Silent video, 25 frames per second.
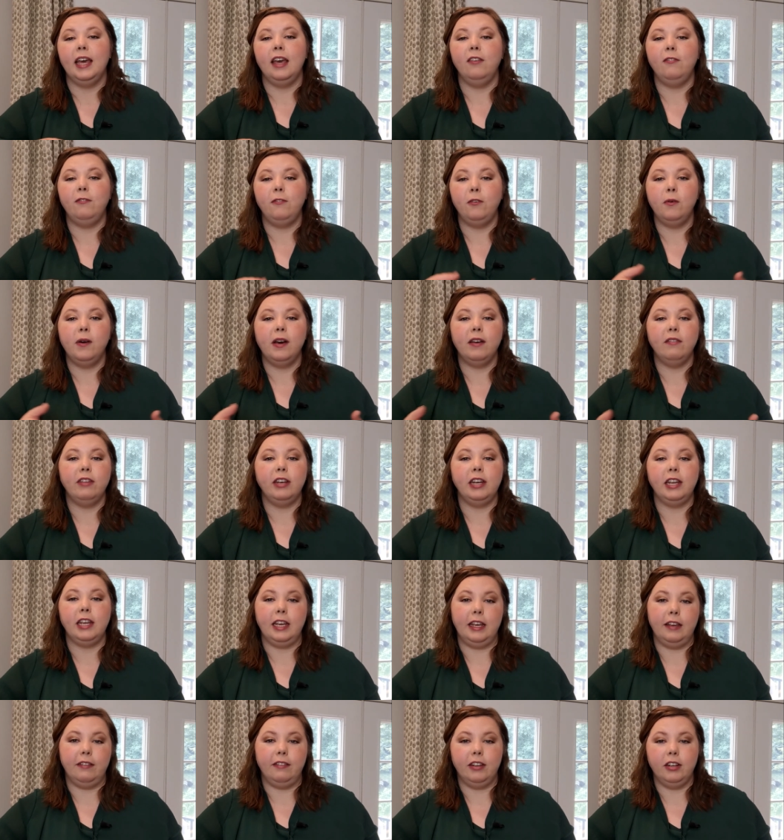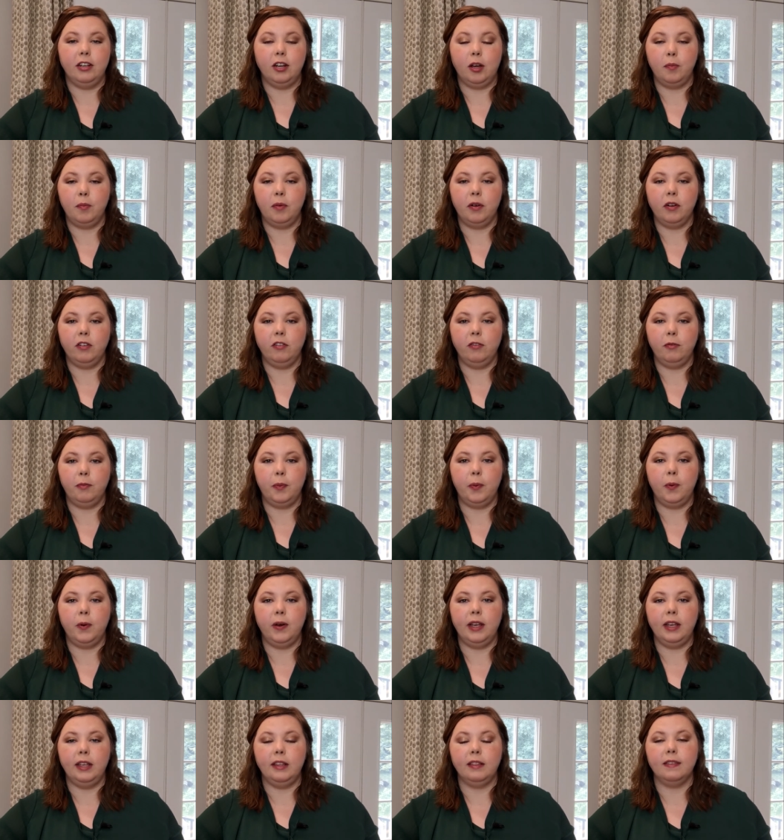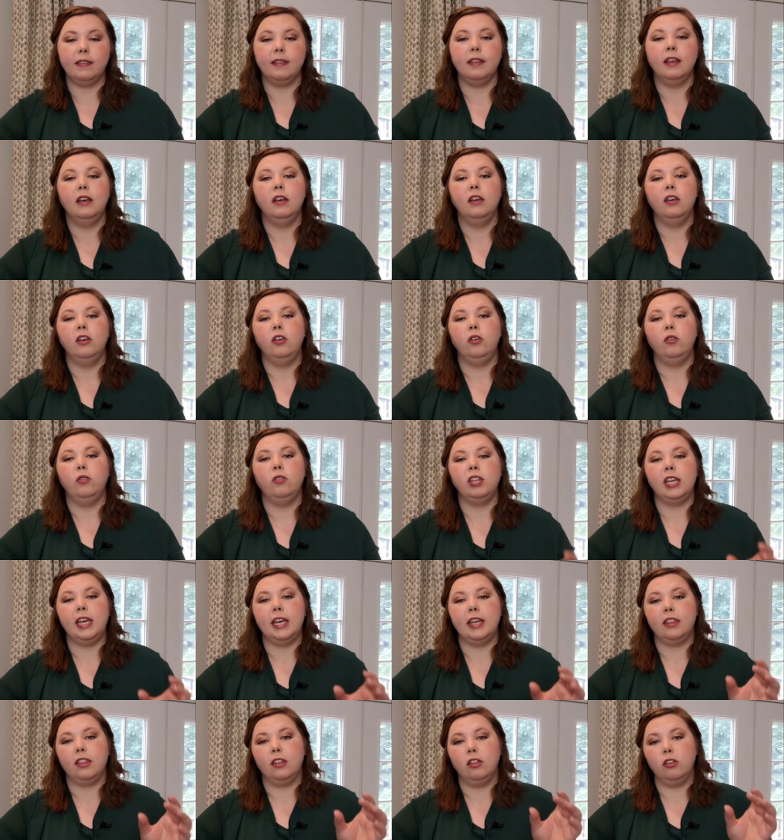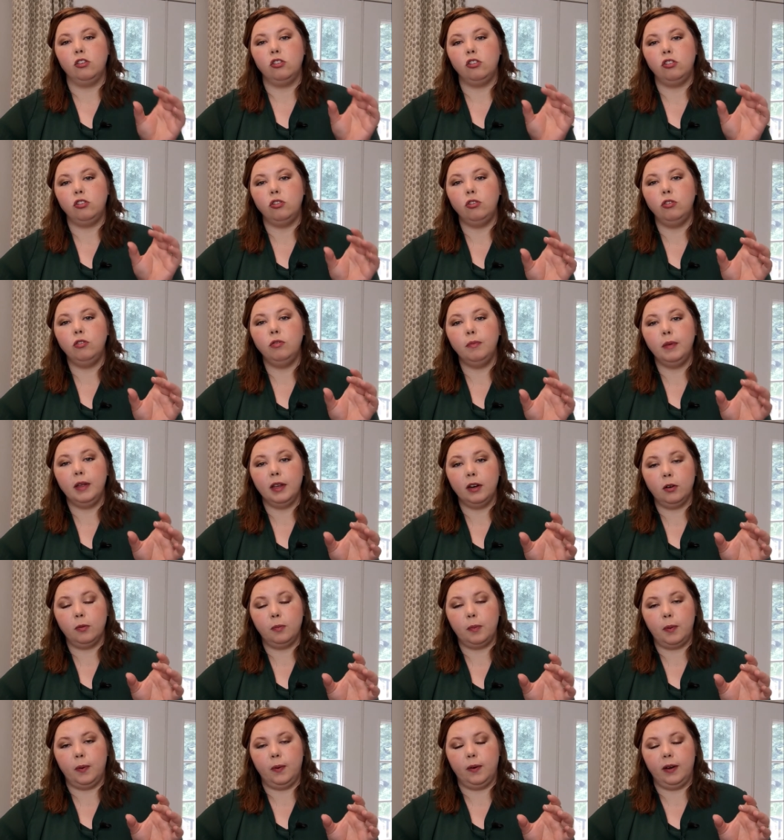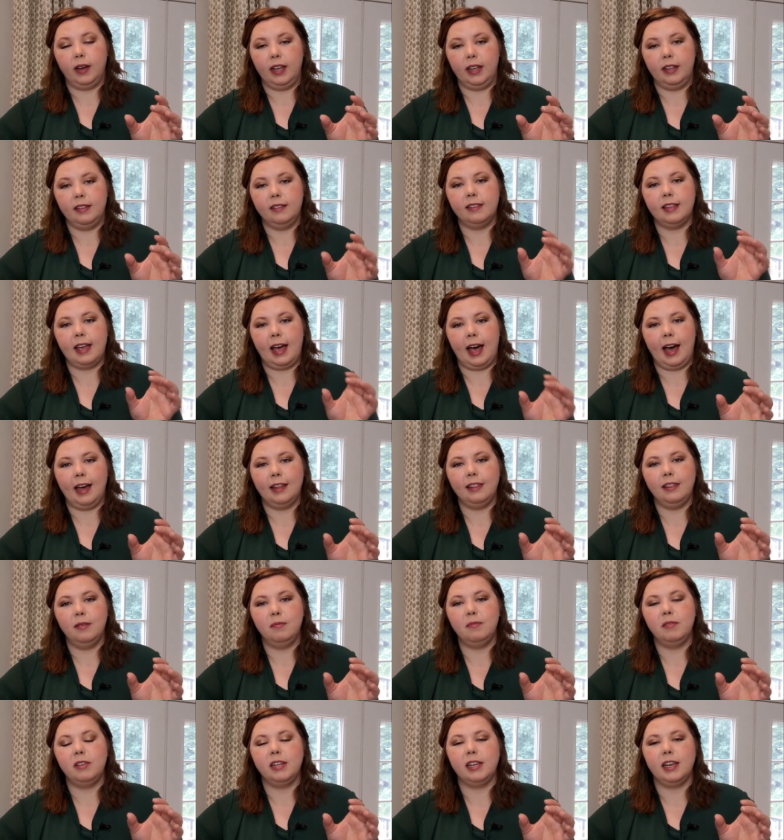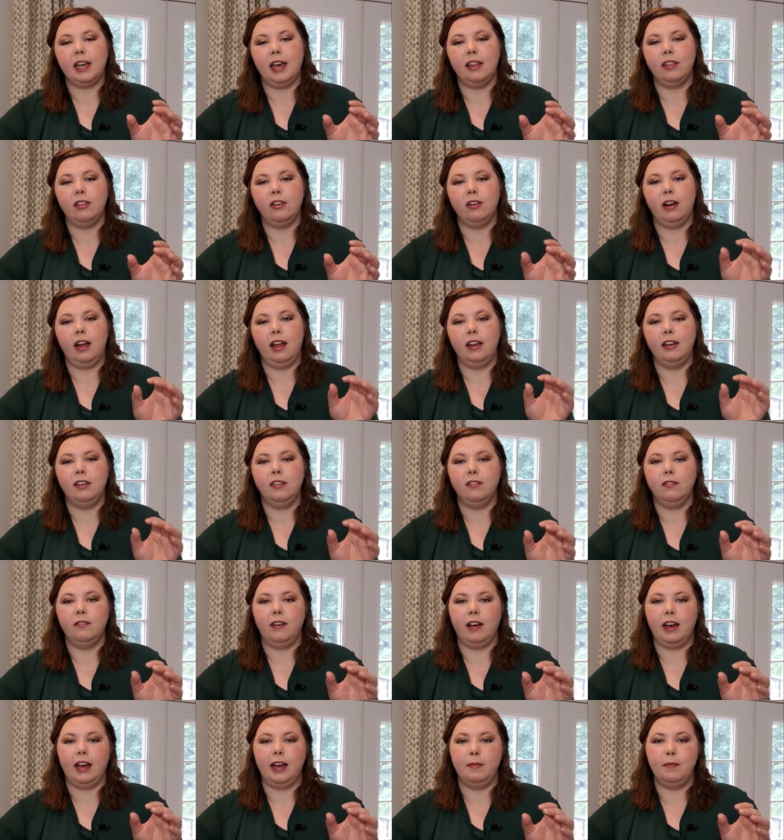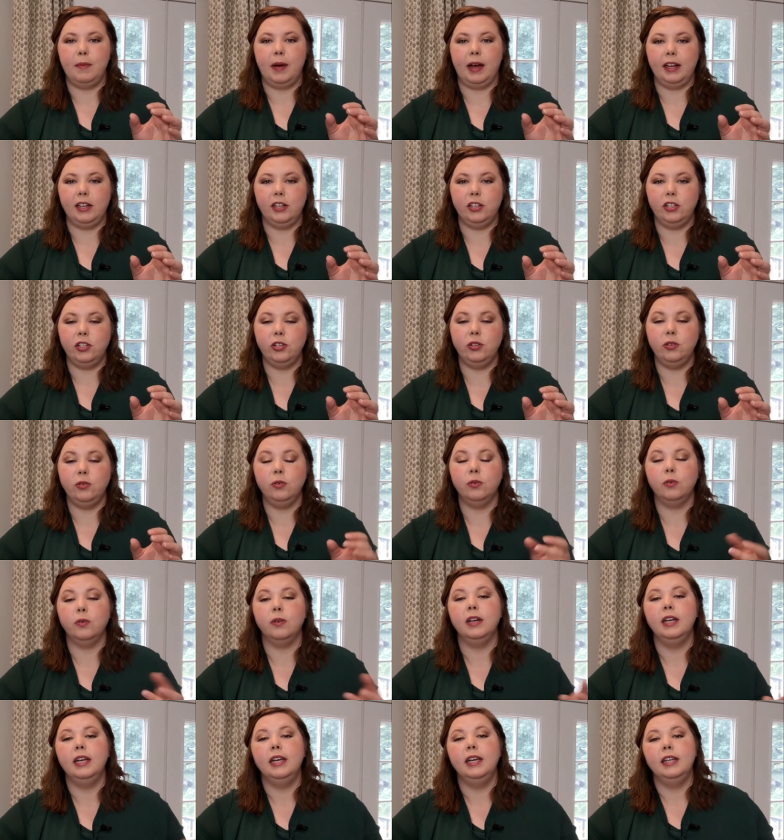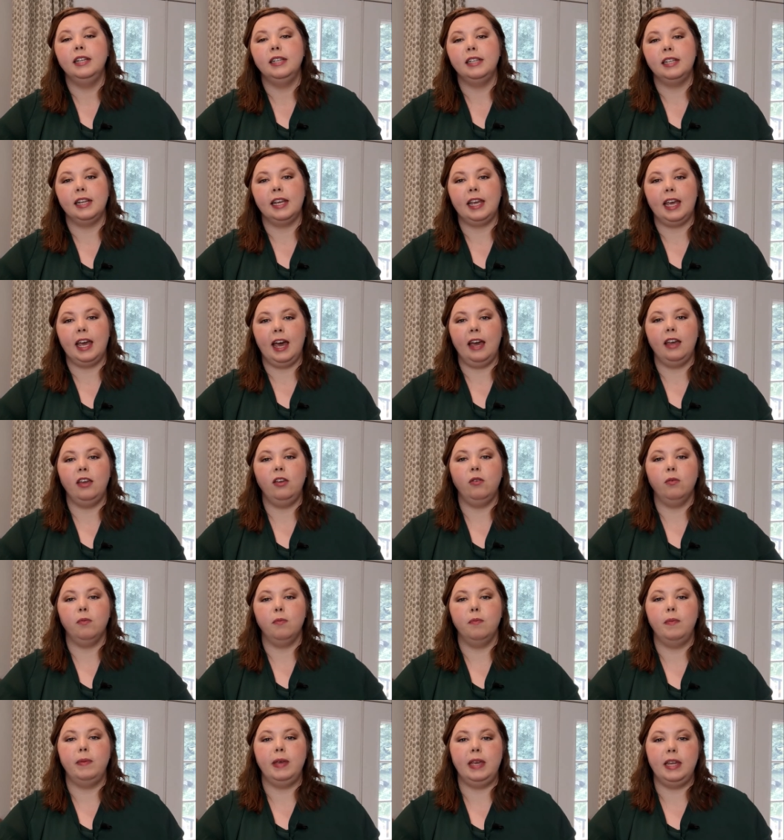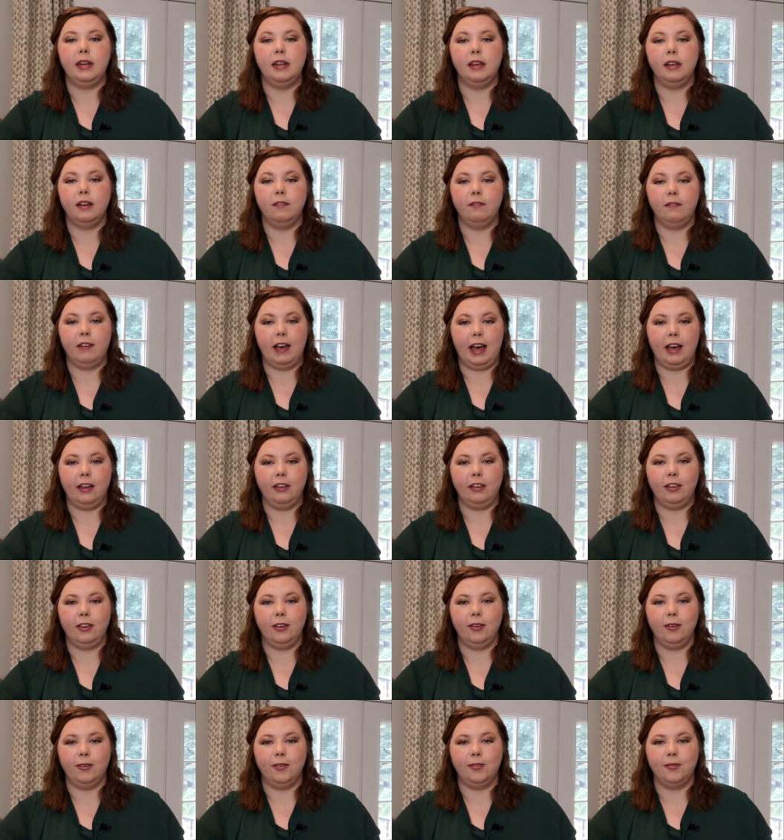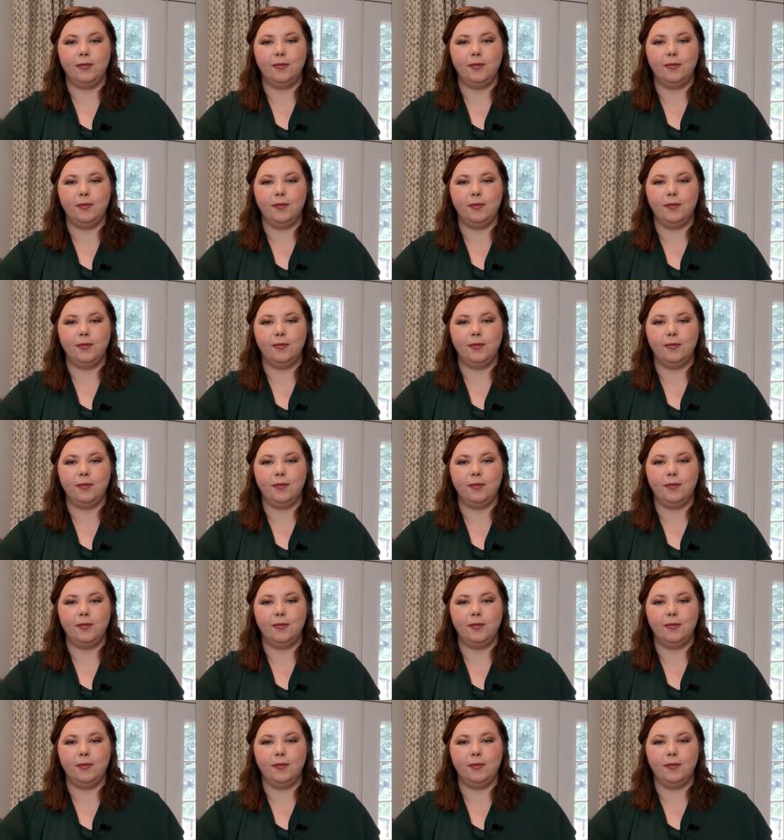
If you have an even number of points, you take the two middle points, add them together and divide by two to get your median value.